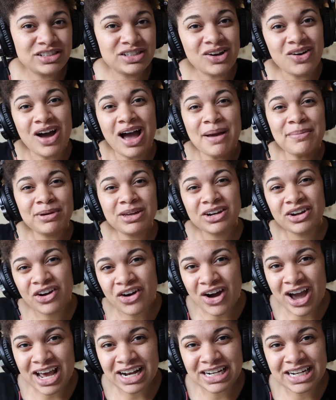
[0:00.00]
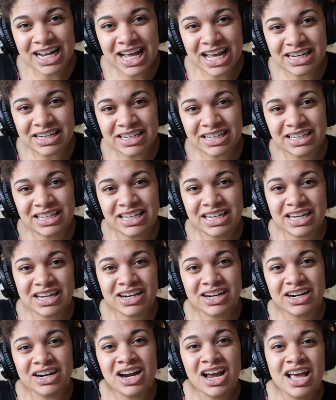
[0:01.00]
so I'm gonna go ahead and end it
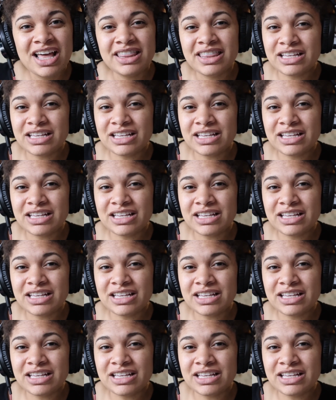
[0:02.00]
here.